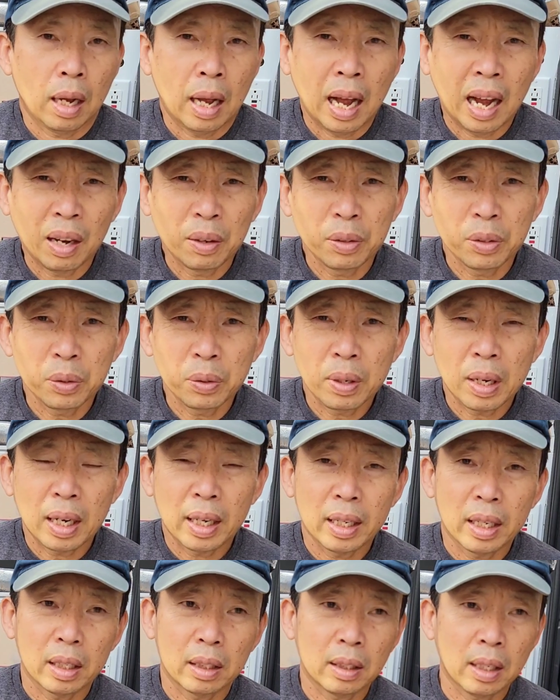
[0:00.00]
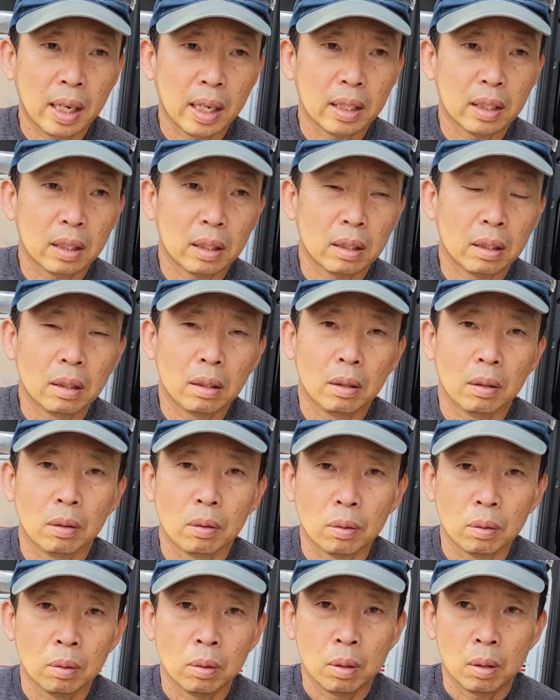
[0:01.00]
how do I attach
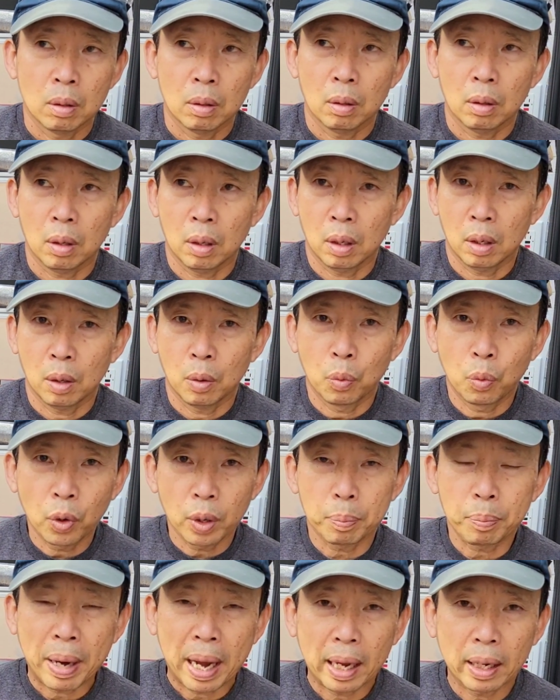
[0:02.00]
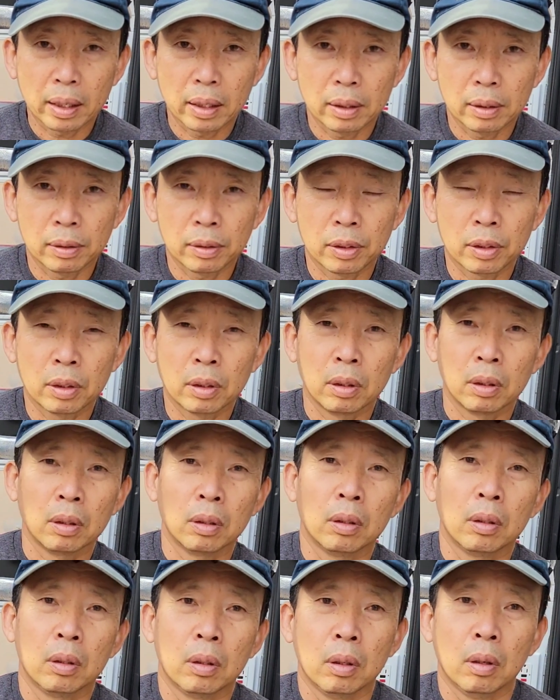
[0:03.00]
uh, wood panels
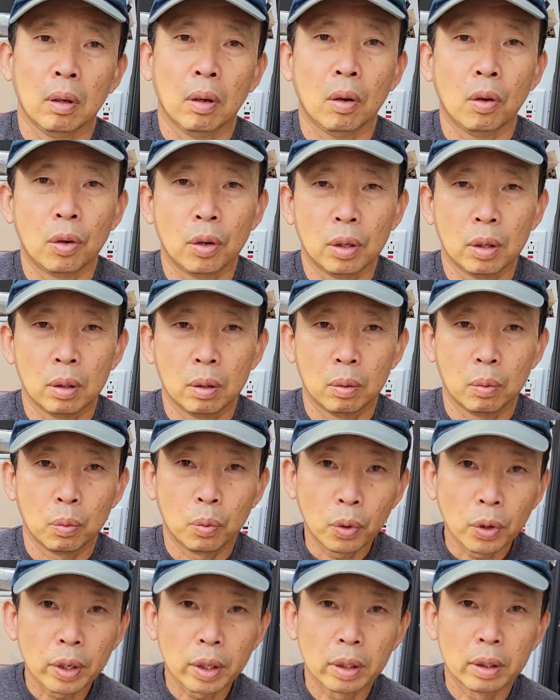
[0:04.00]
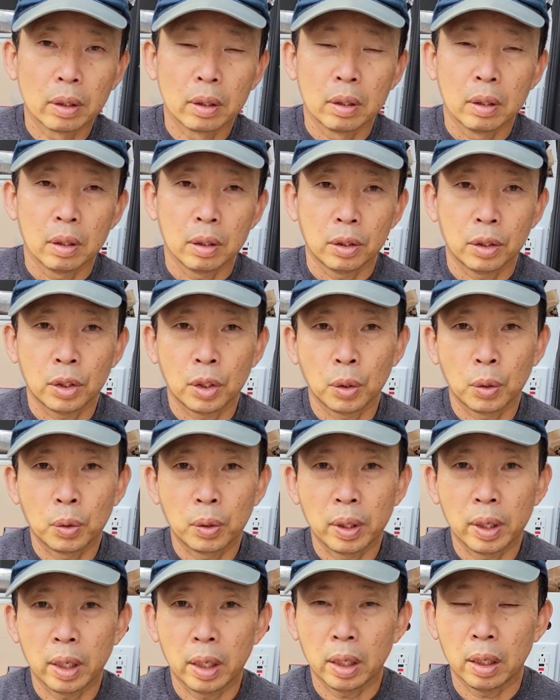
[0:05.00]
or wood to
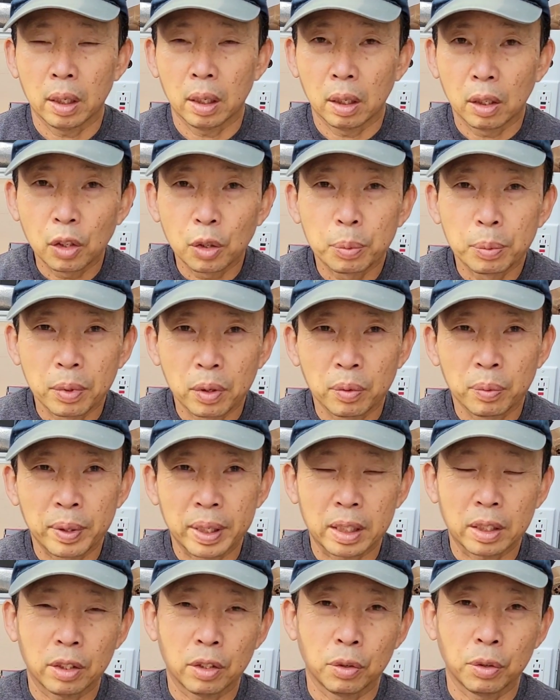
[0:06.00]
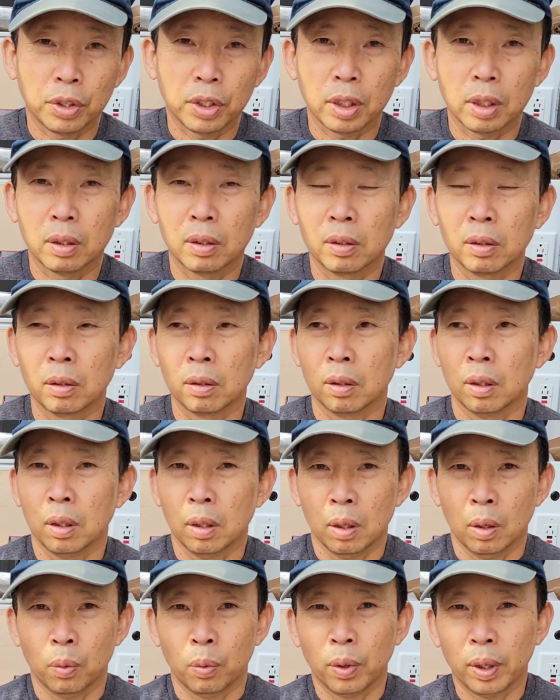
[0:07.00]
the aluminum extrusion?
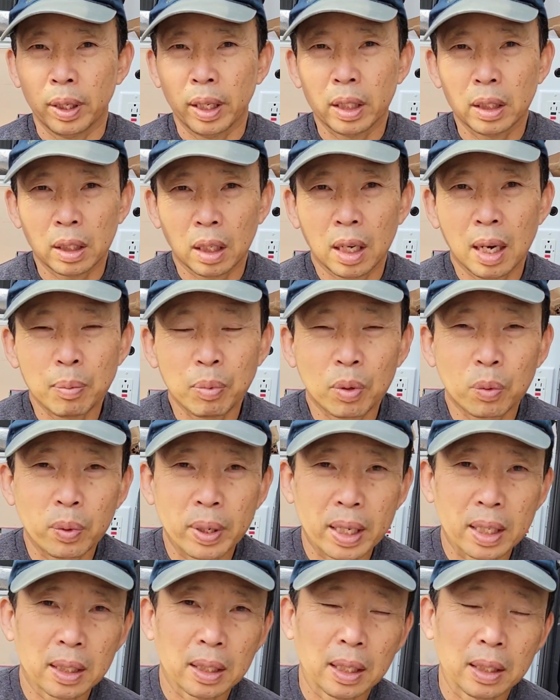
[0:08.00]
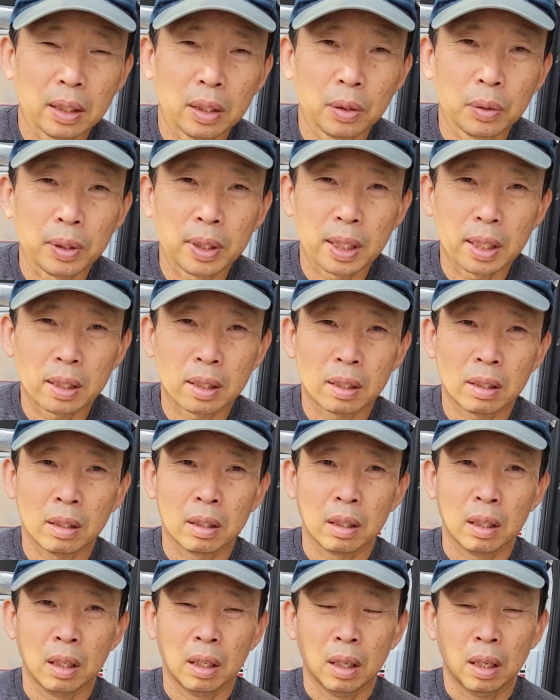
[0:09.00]
Well, there's a couple ways I do this.
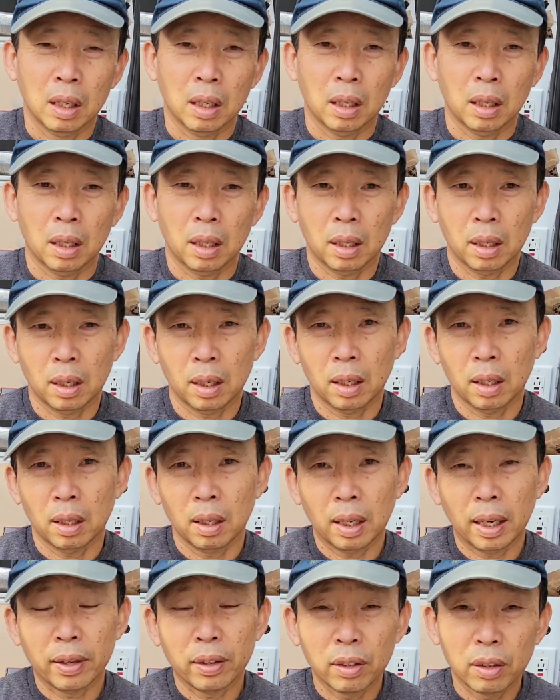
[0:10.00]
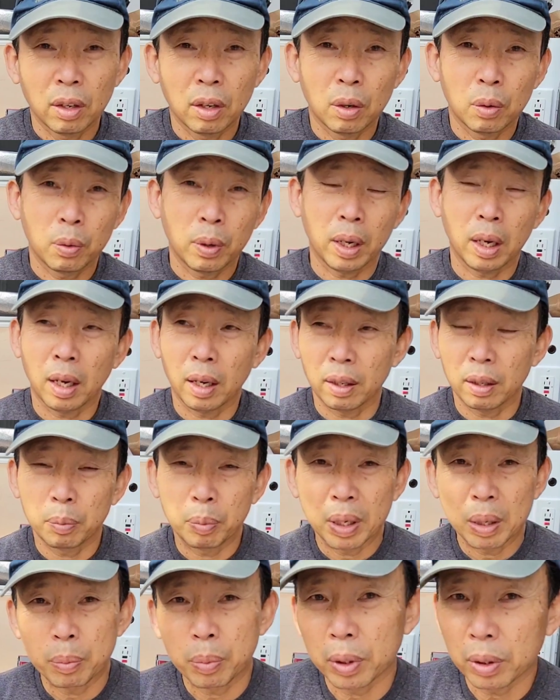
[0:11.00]
Uh, I don't know what other
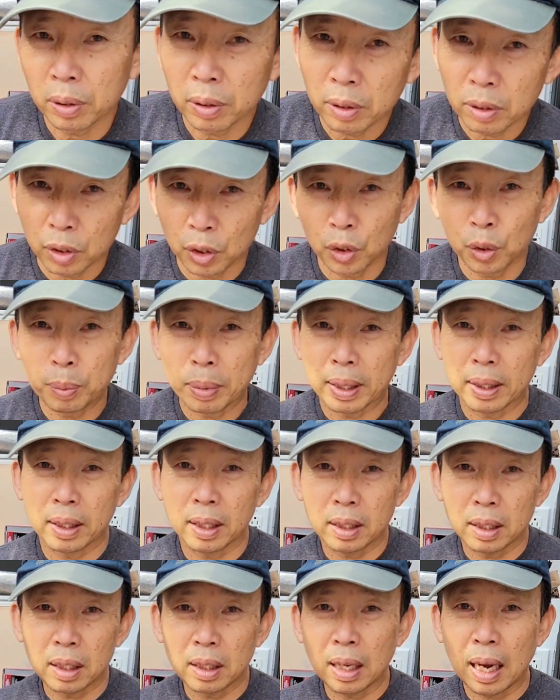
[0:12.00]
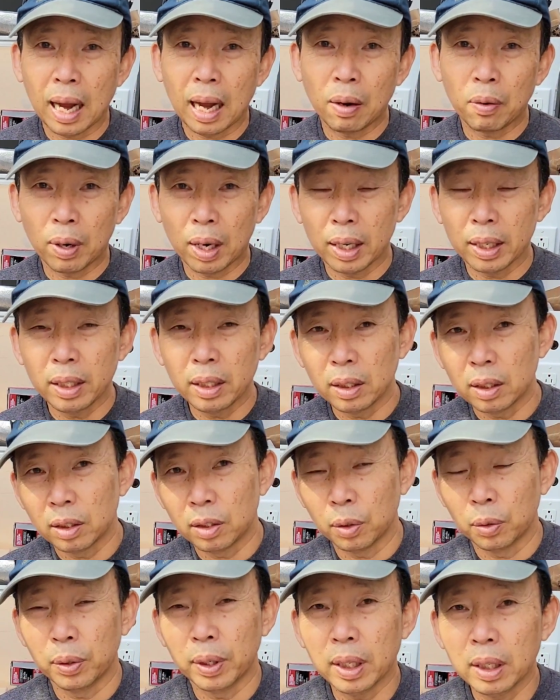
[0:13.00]
people do, but this is how I
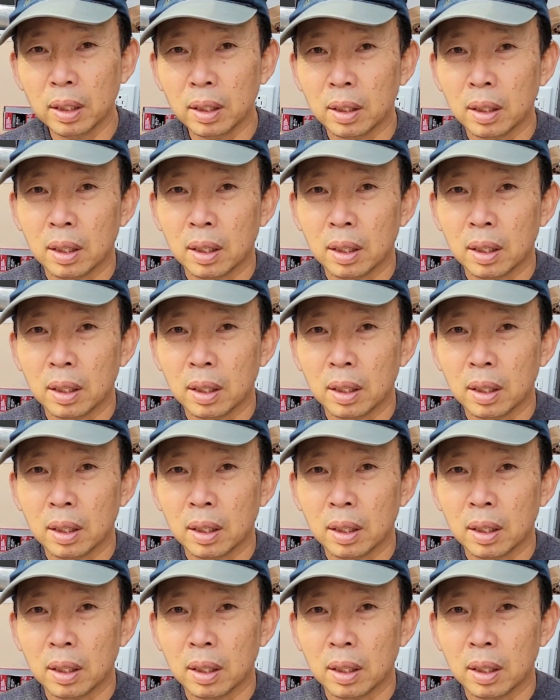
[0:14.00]
do it.